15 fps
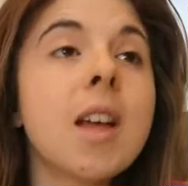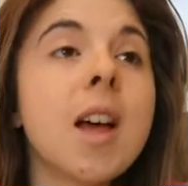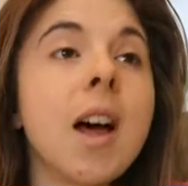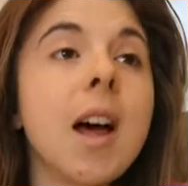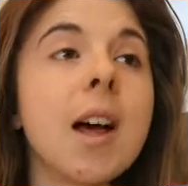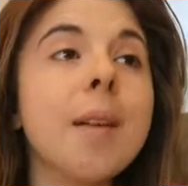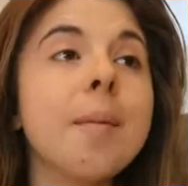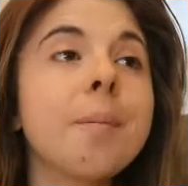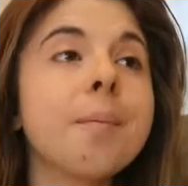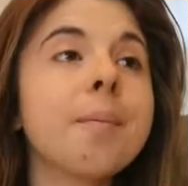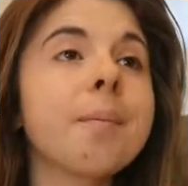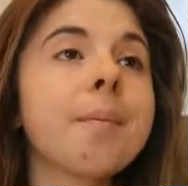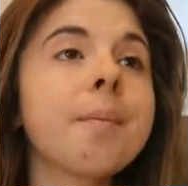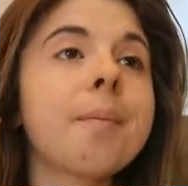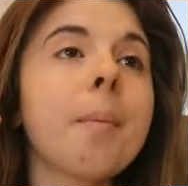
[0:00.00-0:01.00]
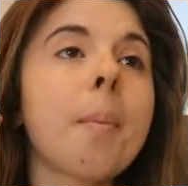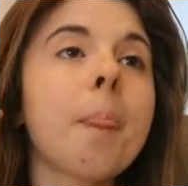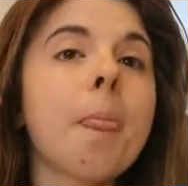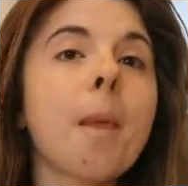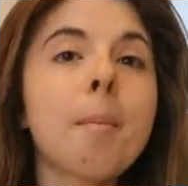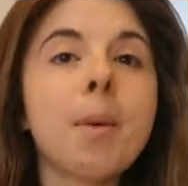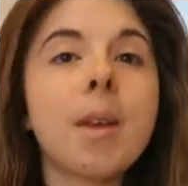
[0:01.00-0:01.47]

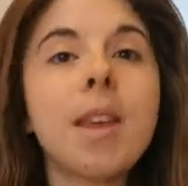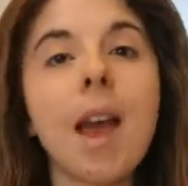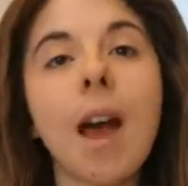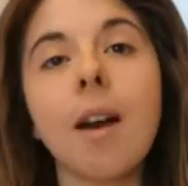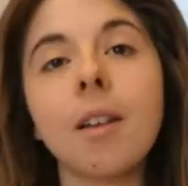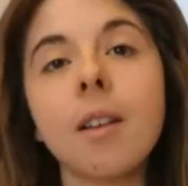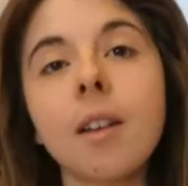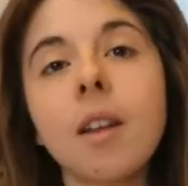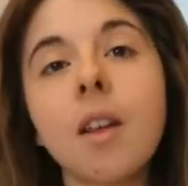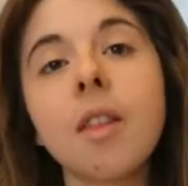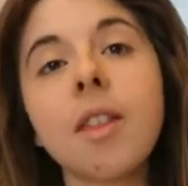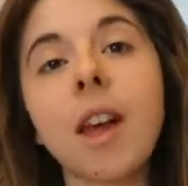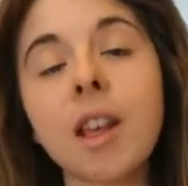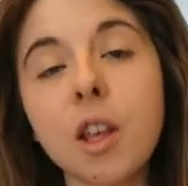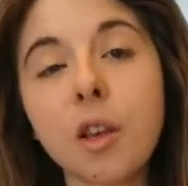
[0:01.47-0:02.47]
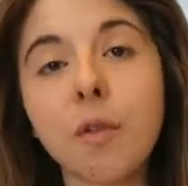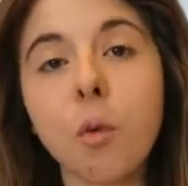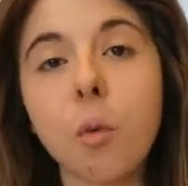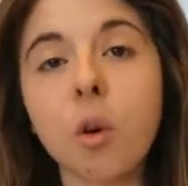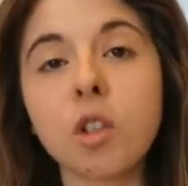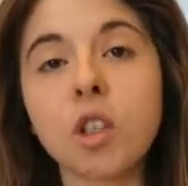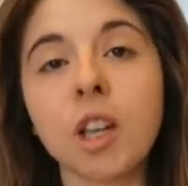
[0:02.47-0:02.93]
But yeah, thank you for
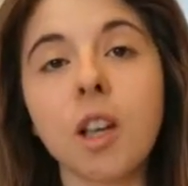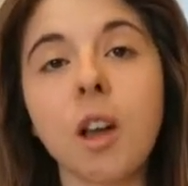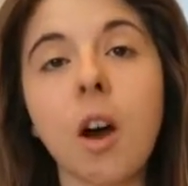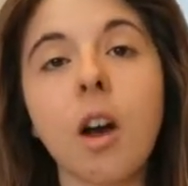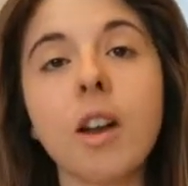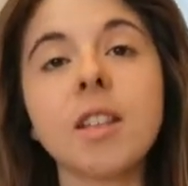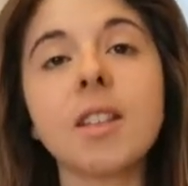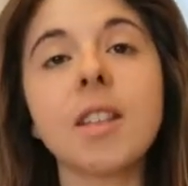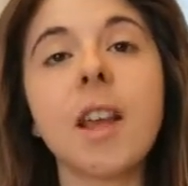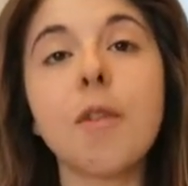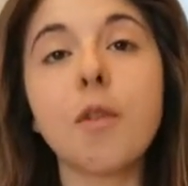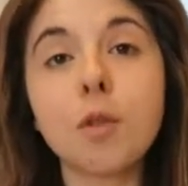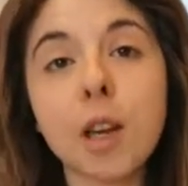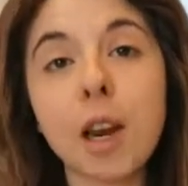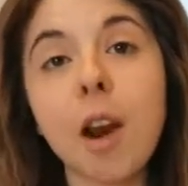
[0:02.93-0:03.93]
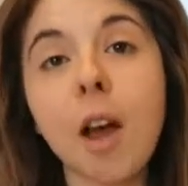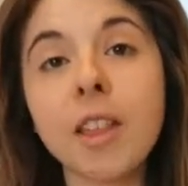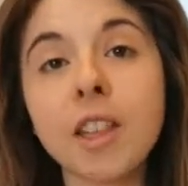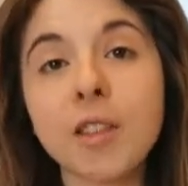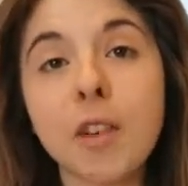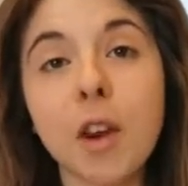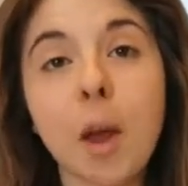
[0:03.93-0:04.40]
watching, guys. If you did like
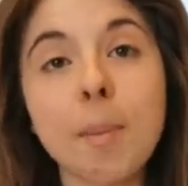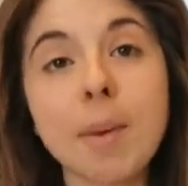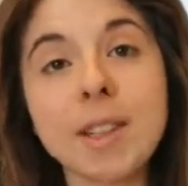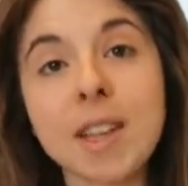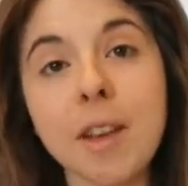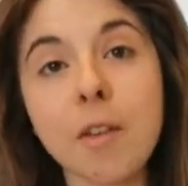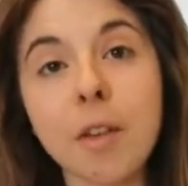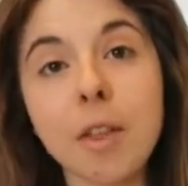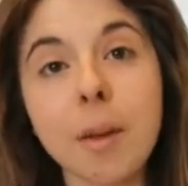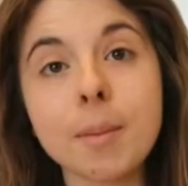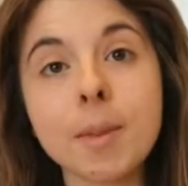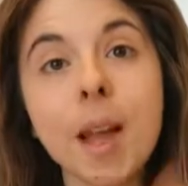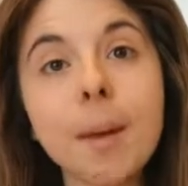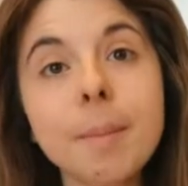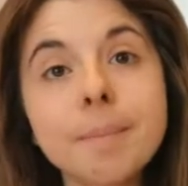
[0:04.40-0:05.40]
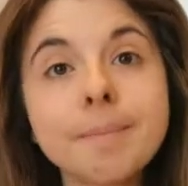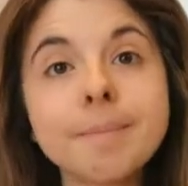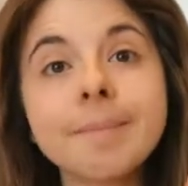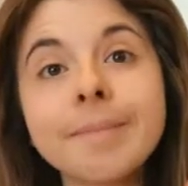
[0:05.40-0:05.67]
this video, please give it a thumbs up.